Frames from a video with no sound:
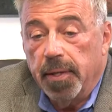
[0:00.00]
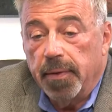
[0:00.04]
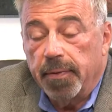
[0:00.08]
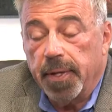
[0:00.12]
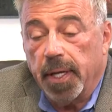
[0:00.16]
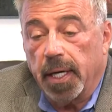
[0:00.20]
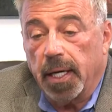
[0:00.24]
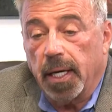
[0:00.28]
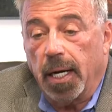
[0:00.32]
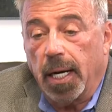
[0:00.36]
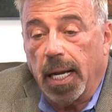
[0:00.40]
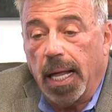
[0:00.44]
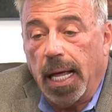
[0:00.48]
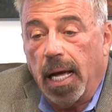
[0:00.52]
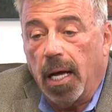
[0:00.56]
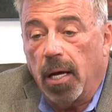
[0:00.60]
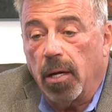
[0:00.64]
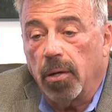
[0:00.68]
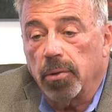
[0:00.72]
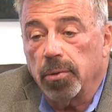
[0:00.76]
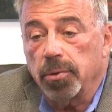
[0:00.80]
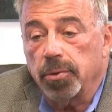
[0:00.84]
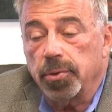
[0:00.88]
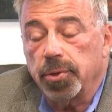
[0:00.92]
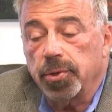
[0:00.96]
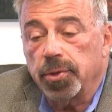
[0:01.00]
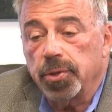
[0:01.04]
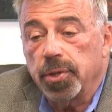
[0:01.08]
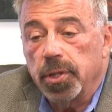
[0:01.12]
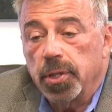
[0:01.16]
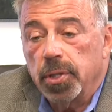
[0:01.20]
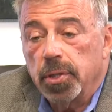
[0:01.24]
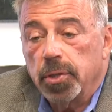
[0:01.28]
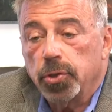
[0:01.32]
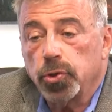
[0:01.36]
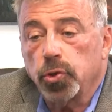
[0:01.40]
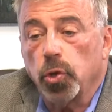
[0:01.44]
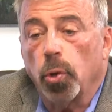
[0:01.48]
that allows
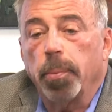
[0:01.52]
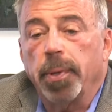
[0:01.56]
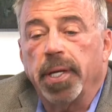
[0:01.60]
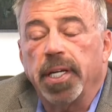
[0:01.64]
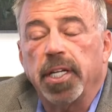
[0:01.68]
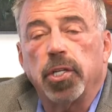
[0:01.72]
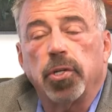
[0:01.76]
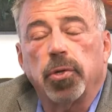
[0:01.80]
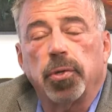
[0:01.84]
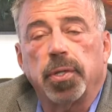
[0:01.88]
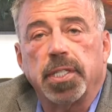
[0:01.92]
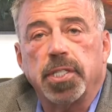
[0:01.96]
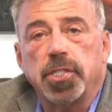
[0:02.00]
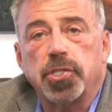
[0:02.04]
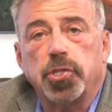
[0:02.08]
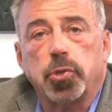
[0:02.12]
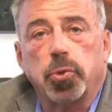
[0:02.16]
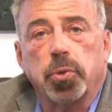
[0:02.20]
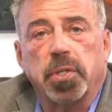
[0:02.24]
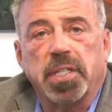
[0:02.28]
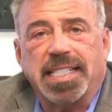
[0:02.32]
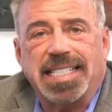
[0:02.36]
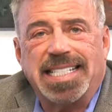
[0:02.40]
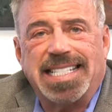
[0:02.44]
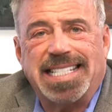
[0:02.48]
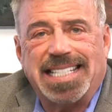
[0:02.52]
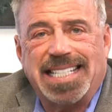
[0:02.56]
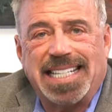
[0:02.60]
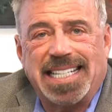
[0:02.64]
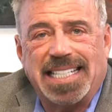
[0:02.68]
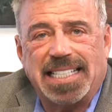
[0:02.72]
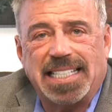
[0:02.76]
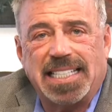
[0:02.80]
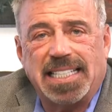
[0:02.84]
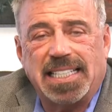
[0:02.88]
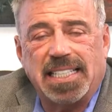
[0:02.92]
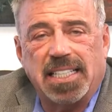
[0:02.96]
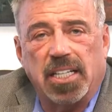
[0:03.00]
so many units to
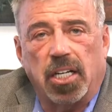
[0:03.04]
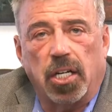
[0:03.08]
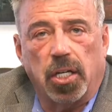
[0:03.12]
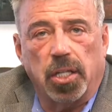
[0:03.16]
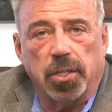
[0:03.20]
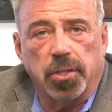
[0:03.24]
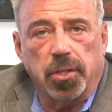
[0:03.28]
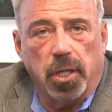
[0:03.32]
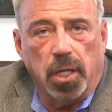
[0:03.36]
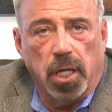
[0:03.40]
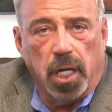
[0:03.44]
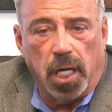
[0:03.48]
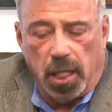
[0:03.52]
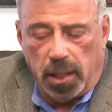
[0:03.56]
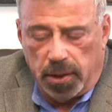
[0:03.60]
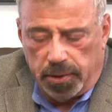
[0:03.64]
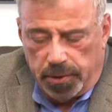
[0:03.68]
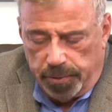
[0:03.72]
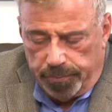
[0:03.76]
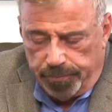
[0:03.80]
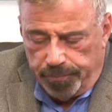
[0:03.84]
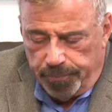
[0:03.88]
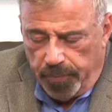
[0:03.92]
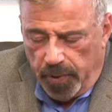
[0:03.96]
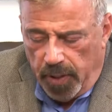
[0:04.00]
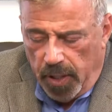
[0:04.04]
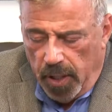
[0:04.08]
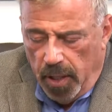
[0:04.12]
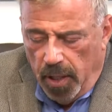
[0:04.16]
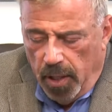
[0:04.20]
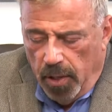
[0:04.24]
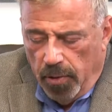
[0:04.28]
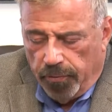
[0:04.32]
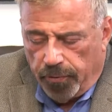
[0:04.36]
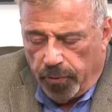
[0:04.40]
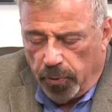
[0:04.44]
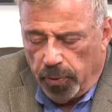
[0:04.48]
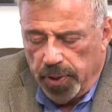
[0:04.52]
exist on the lot.
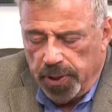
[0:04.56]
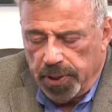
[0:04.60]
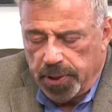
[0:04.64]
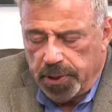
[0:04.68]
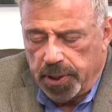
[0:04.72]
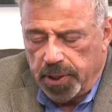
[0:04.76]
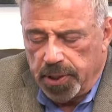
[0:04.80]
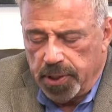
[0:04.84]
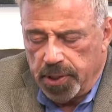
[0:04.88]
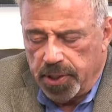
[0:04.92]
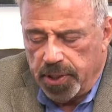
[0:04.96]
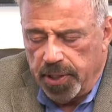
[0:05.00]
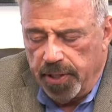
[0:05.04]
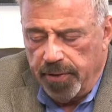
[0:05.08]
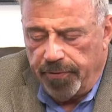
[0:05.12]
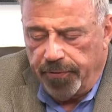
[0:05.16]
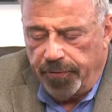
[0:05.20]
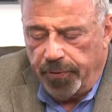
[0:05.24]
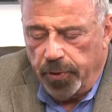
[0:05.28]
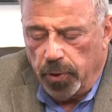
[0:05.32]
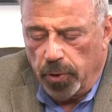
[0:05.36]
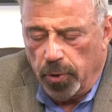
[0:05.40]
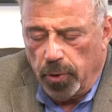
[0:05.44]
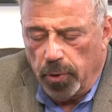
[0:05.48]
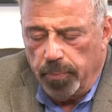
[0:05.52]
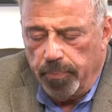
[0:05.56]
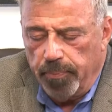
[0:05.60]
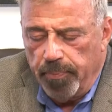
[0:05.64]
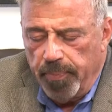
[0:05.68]
For instance, if your